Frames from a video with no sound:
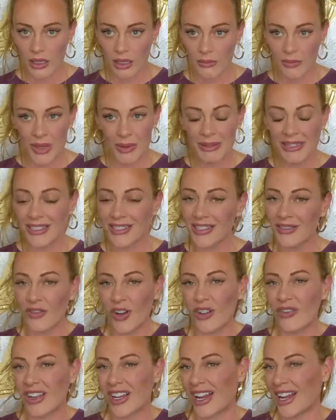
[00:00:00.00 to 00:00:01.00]
Maybe it doesn't
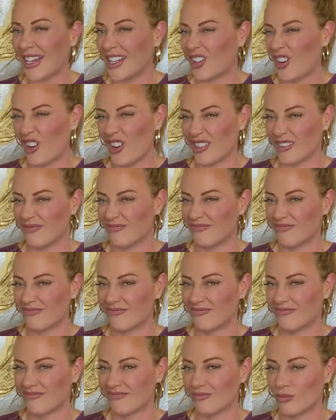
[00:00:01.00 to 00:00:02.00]
involve a guy at all.
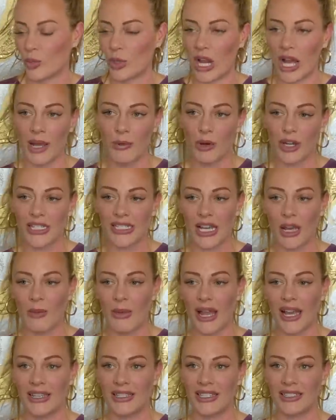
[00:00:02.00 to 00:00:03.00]
When I break down
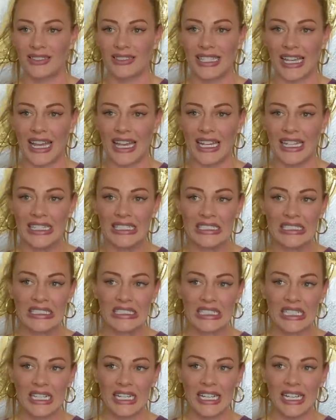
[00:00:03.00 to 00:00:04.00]
my ideal day,
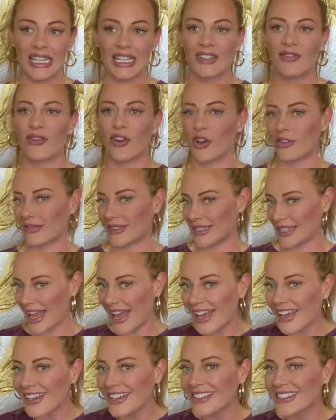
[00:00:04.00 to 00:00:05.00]
it involves sex.
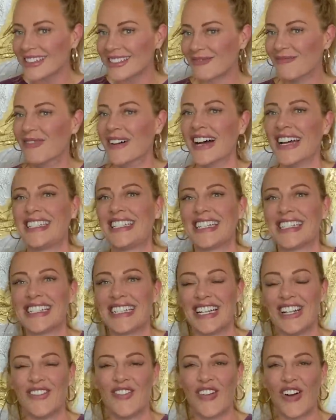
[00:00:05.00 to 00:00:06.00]
It
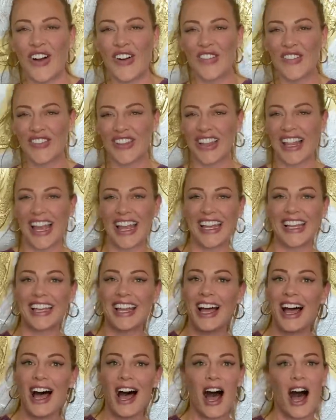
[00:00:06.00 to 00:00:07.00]
doesn't involve like
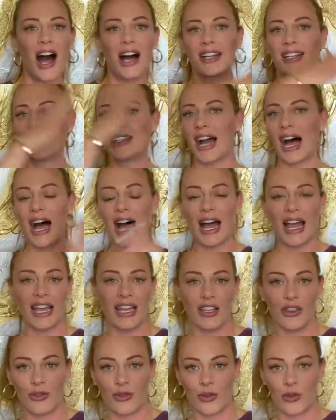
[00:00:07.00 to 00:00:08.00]
a
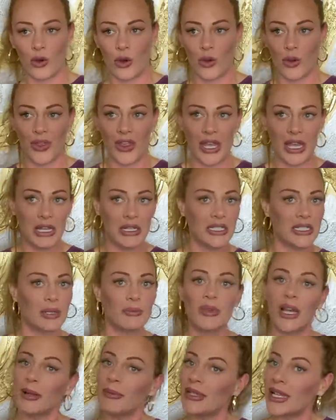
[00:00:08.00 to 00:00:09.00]
guy through the whole thing.
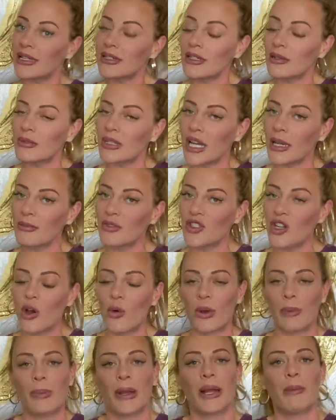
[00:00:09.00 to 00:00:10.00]
Sometimes yes, sometimes
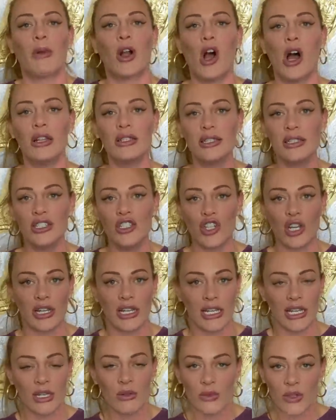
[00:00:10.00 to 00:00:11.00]
no. But I'm constantly
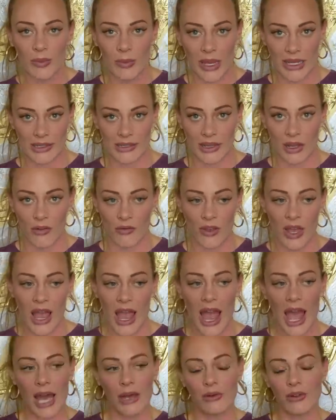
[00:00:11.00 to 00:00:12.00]
checking in with myself
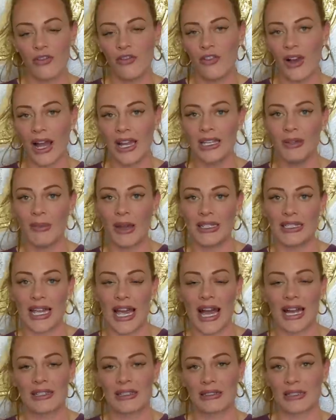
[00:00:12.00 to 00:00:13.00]
and refining my
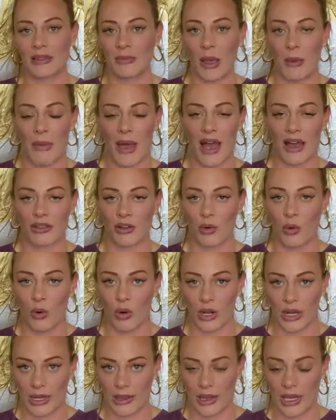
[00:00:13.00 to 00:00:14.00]
tactics and my path
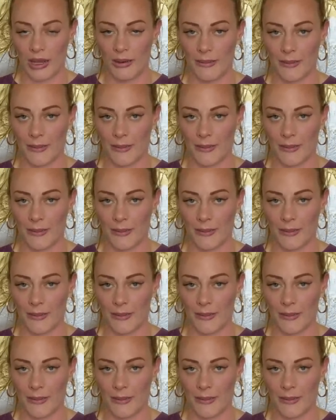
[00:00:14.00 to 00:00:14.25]
accordingly.